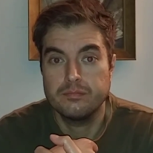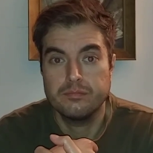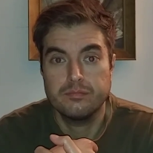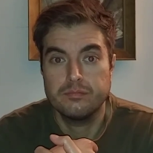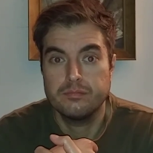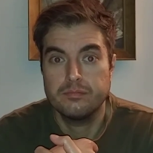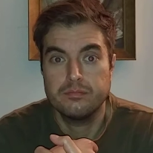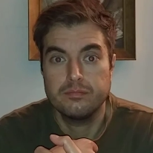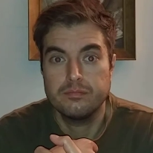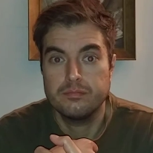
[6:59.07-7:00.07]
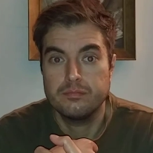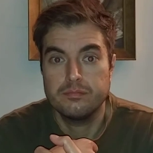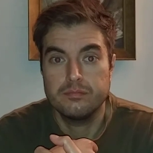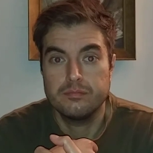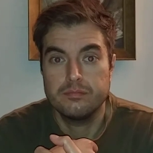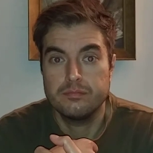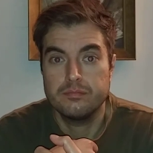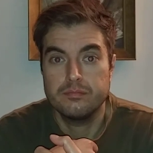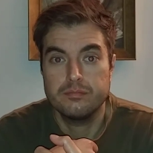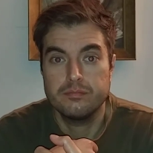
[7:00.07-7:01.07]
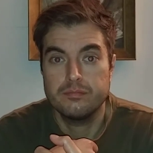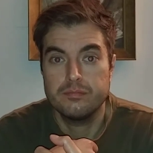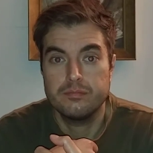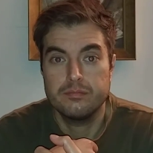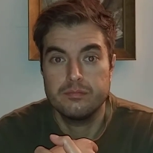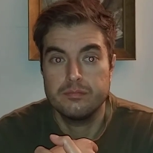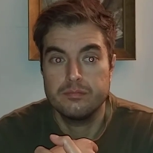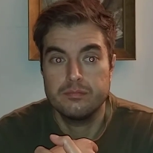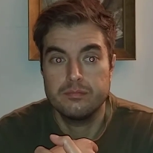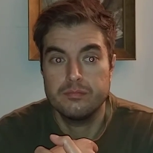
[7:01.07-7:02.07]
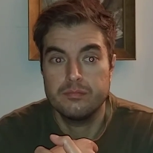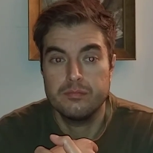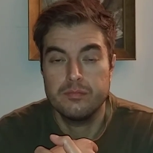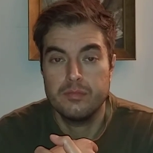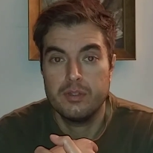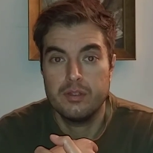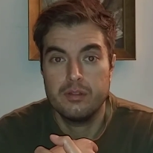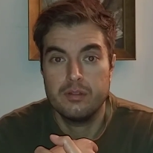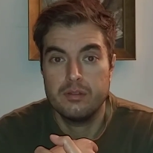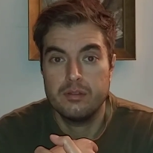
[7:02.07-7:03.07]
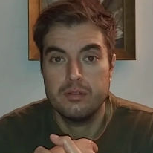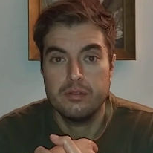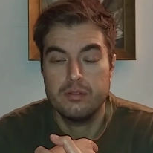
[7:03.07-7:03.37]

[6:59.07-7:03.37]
Nobody speaks.